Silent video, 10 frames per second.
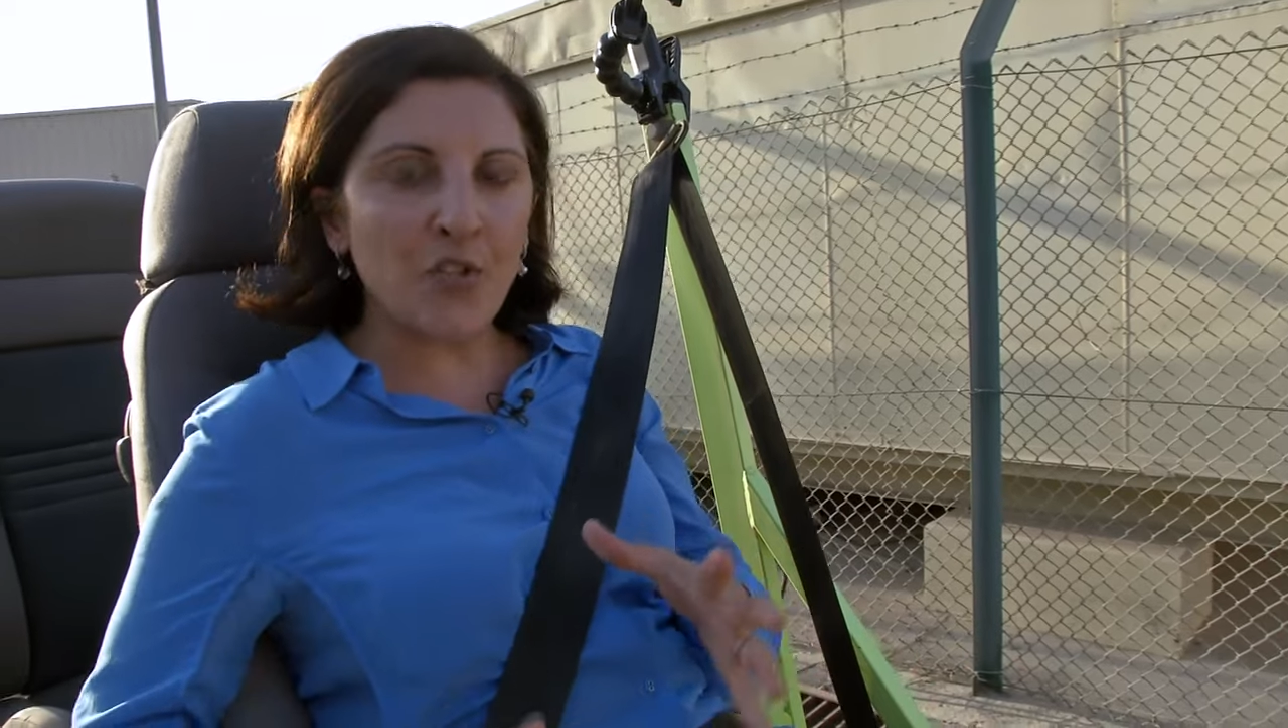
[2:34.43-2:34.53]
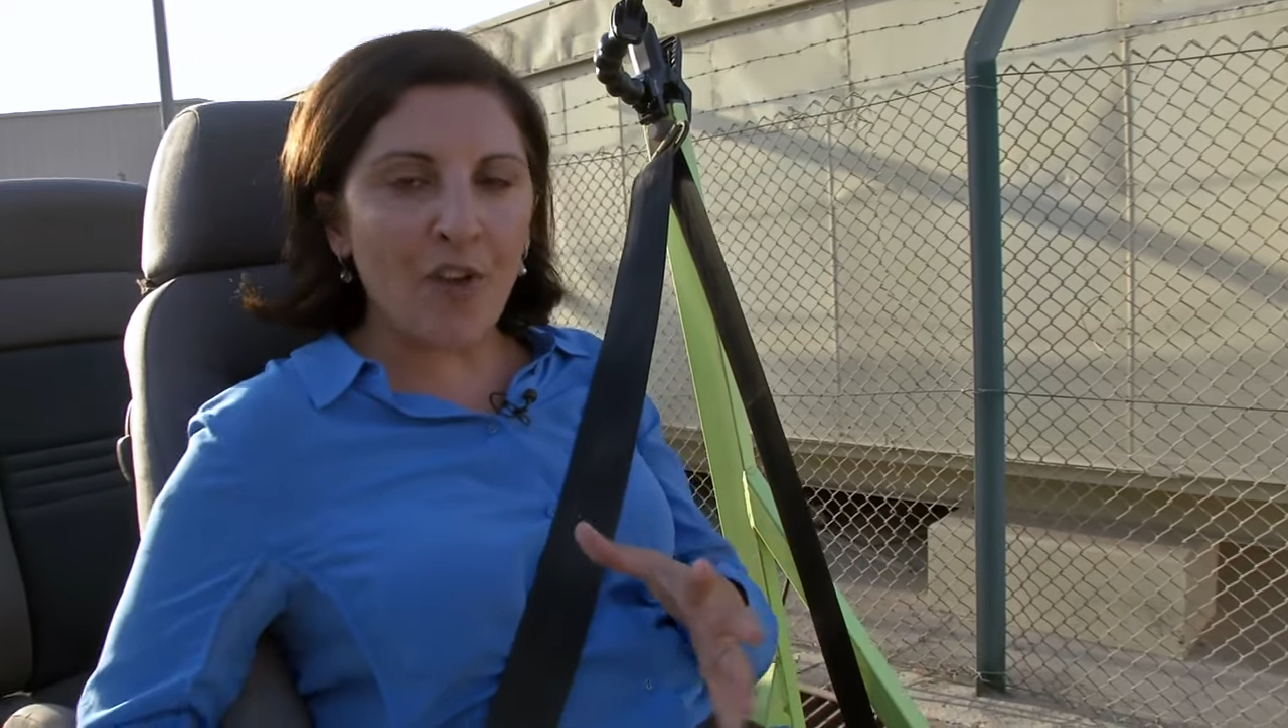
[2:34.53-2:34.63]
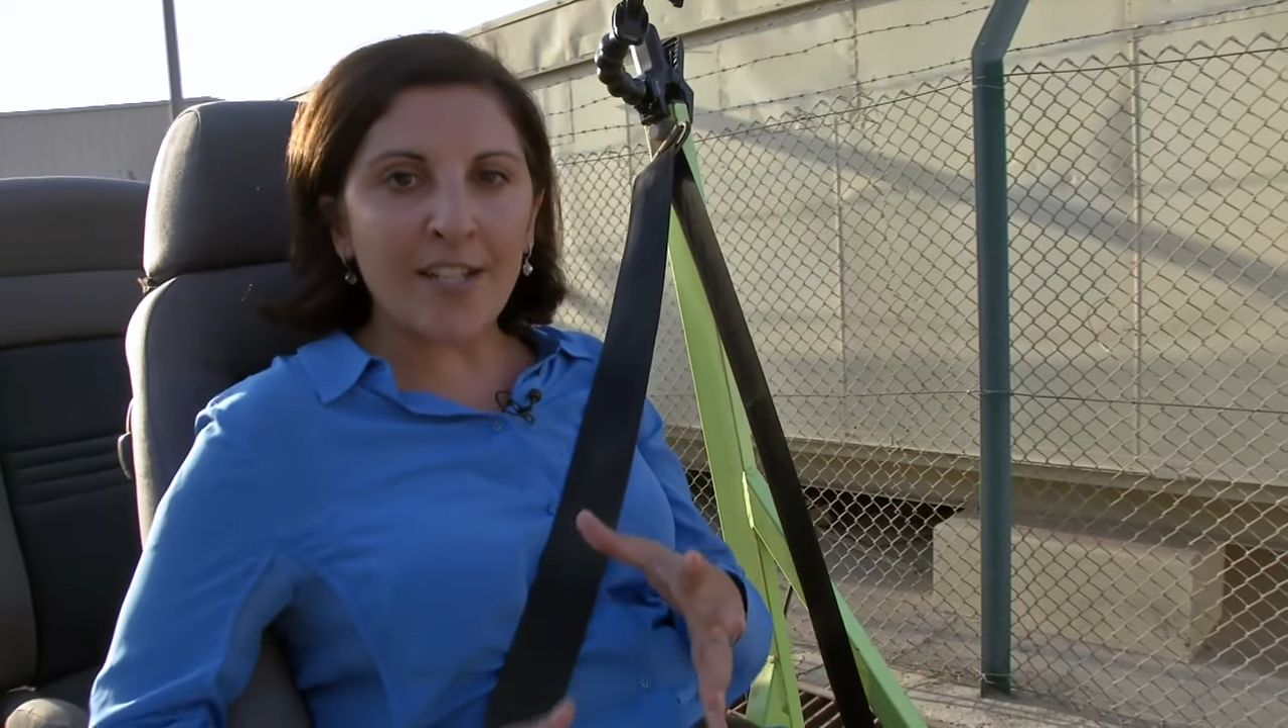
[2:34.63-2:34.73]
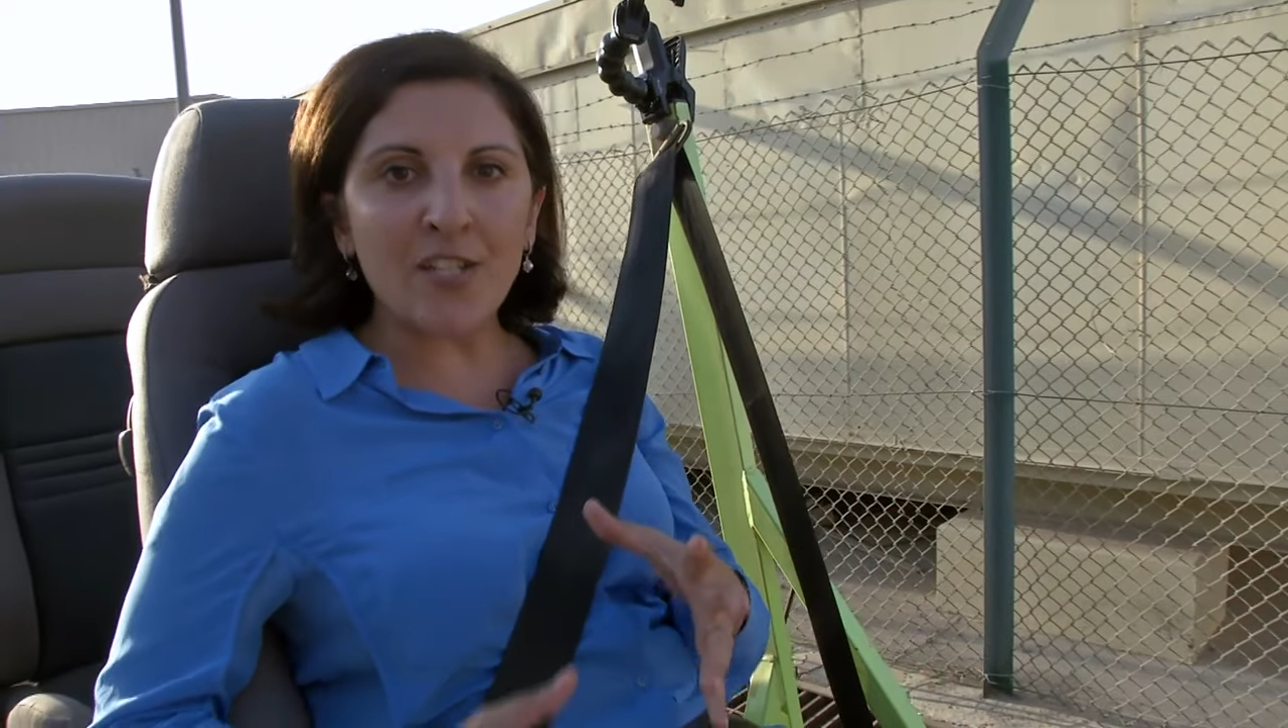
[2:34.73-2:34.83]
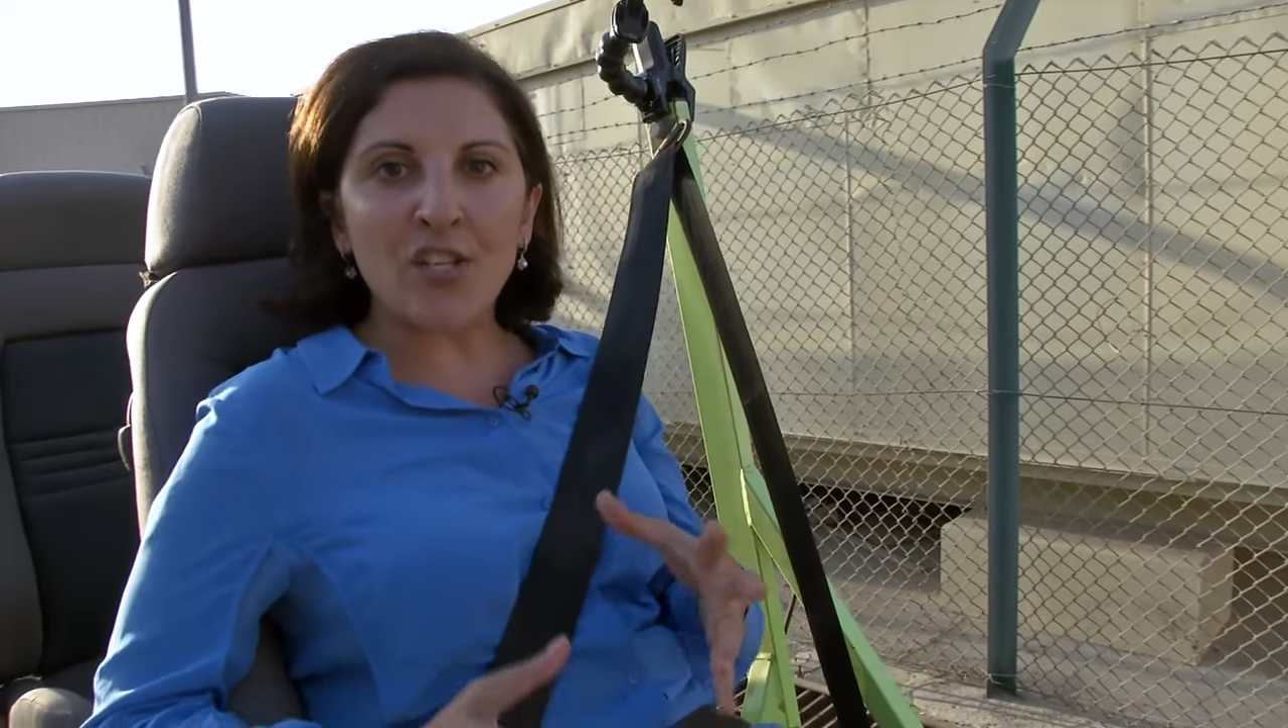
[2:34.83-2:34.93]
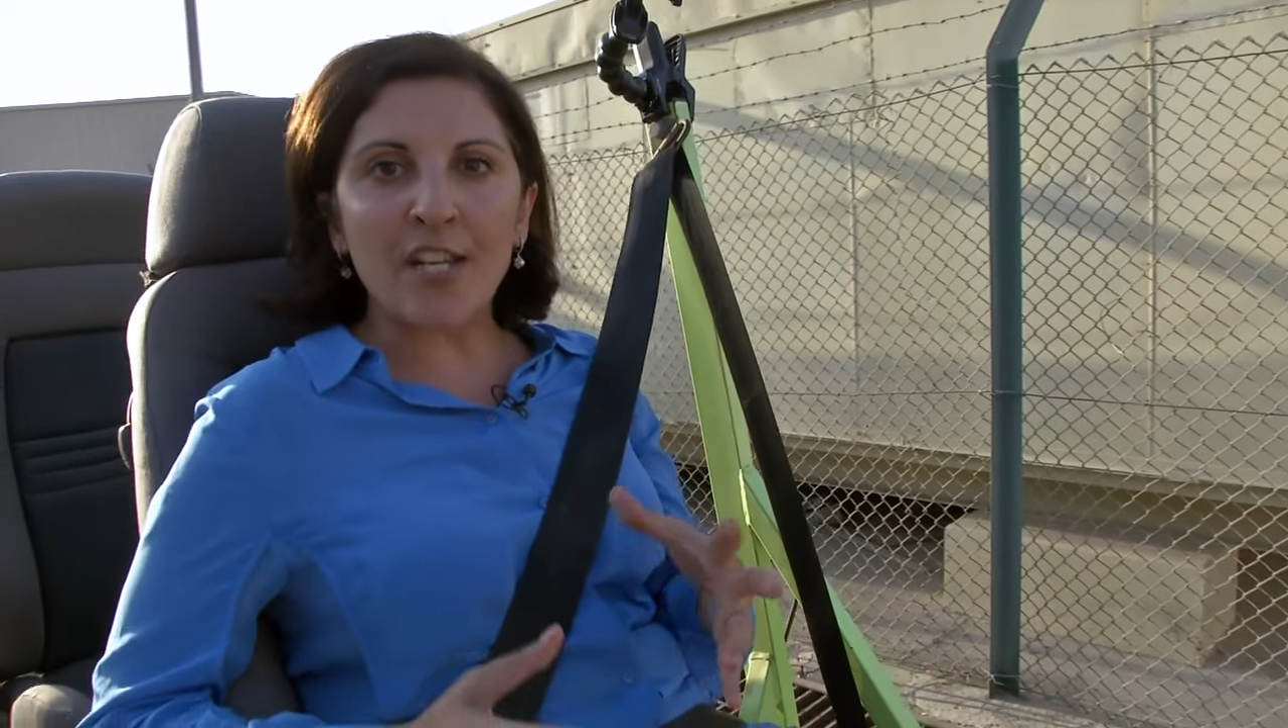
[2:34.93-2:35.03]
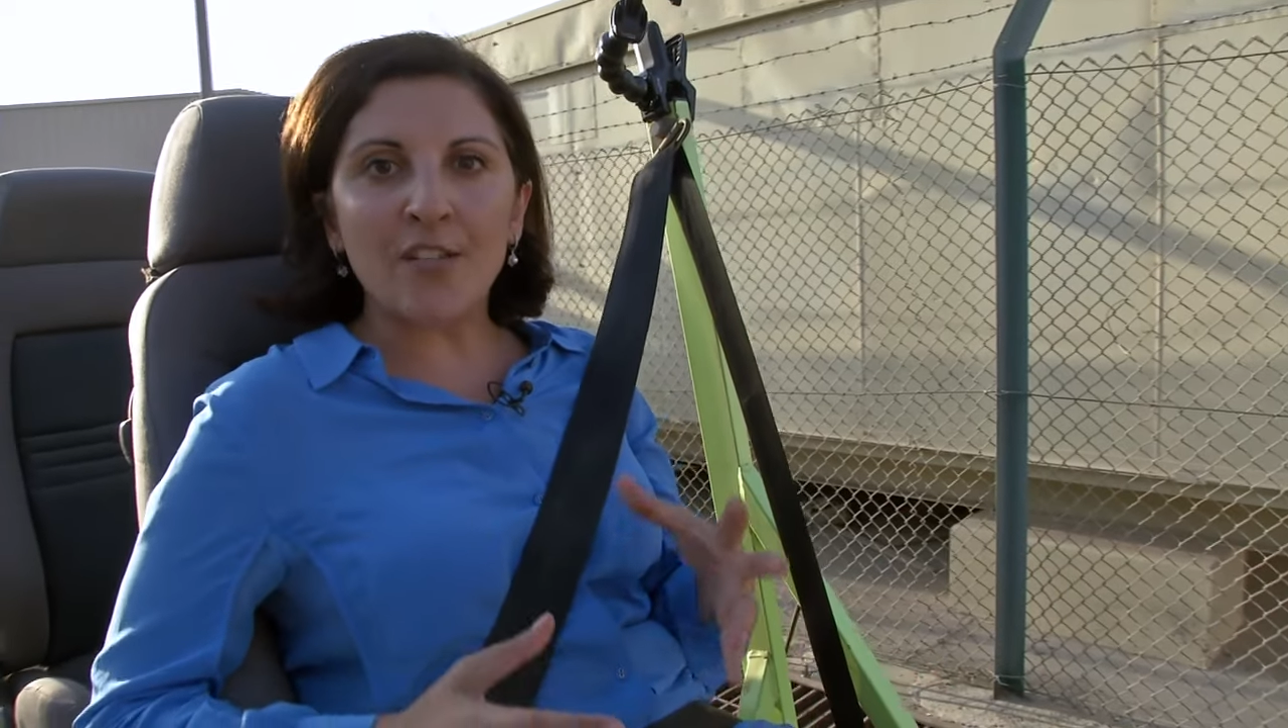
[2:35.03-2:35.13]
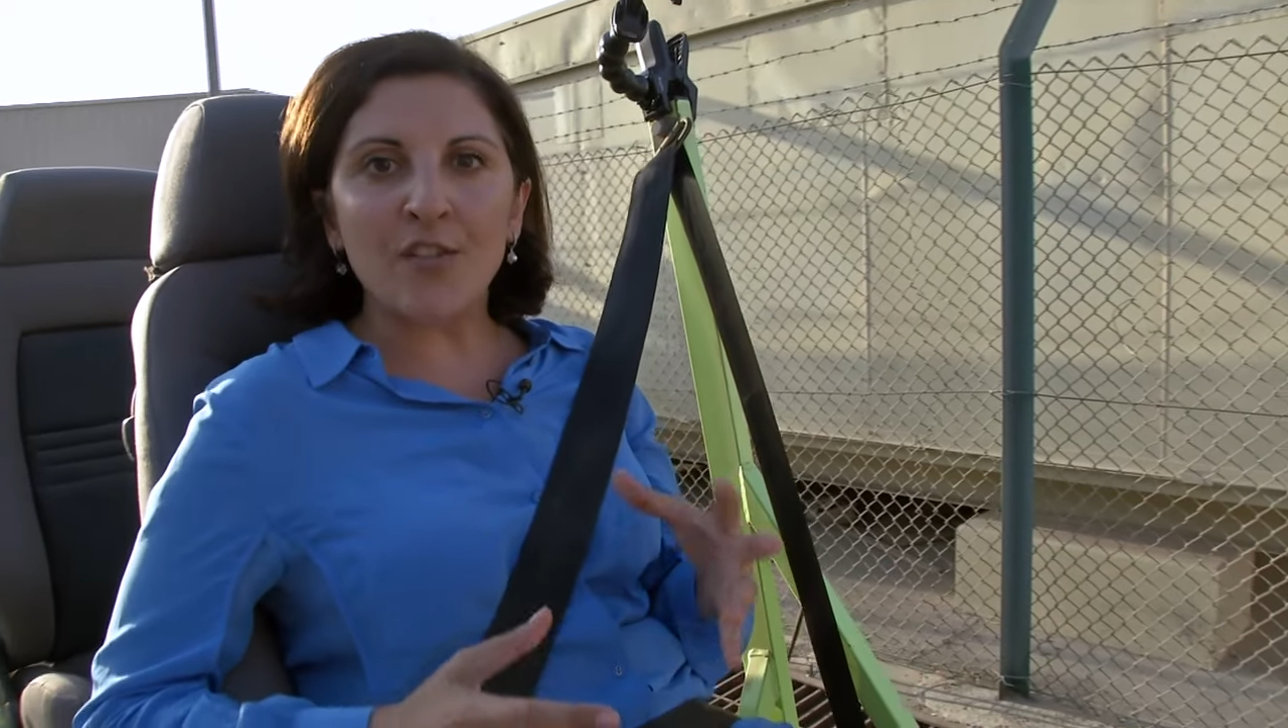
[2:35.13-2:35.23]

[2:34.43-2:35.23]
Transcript: strategy